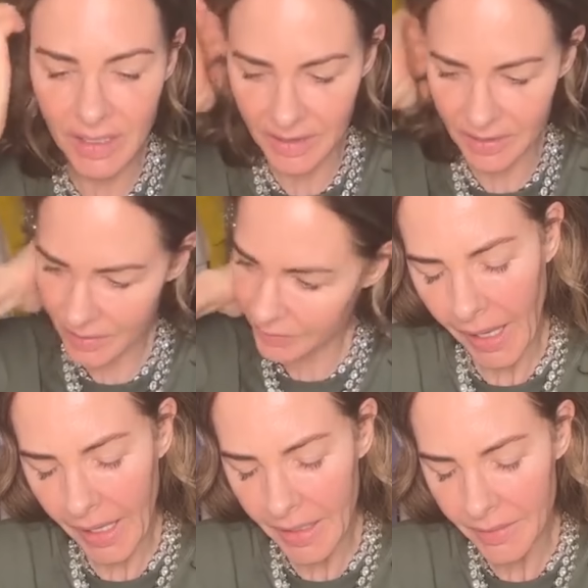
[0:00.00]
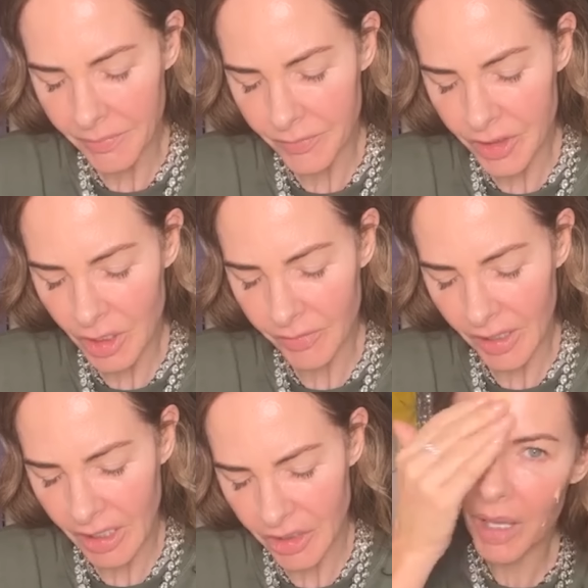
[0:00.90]
is a serum
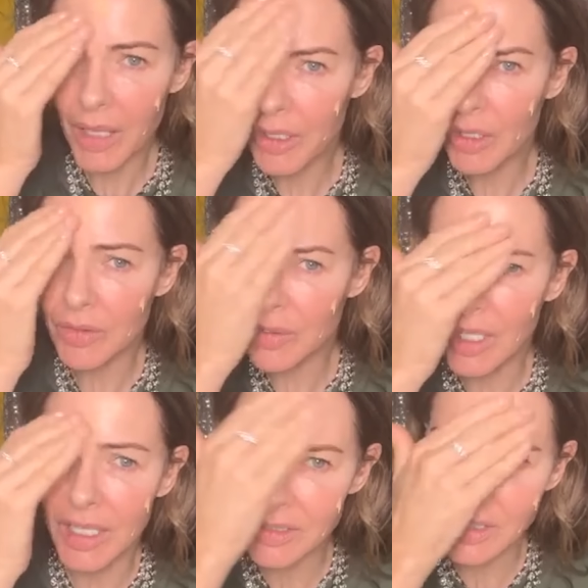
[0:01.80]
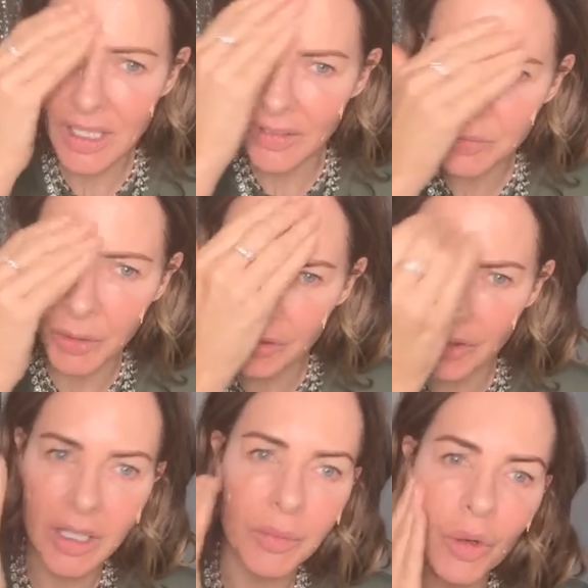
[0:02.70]
foundation. Maybe your skin doesn't have
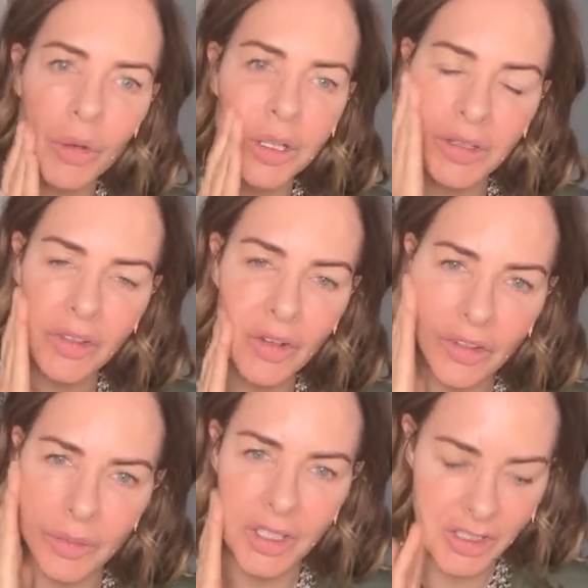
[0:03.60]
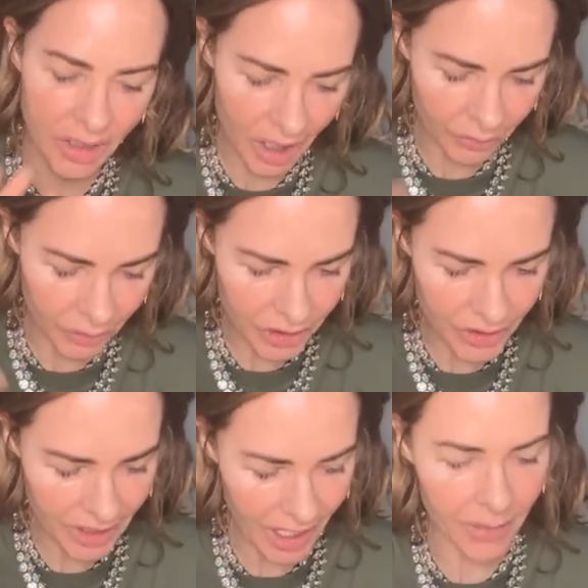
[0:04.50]
spots anymore and there's not so much to cover. It's
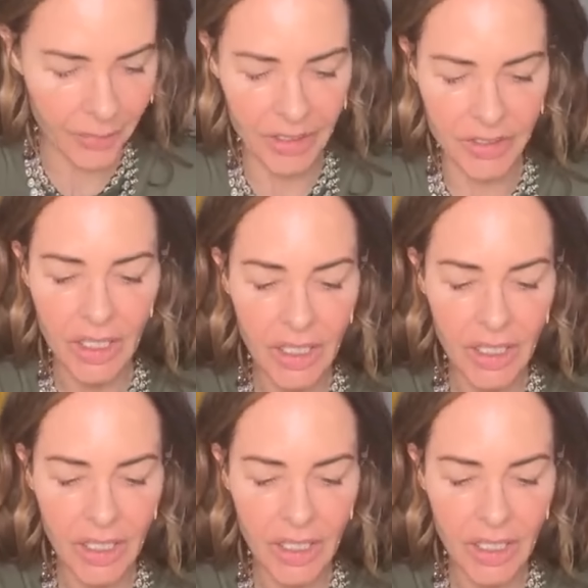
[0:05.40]
just a habit.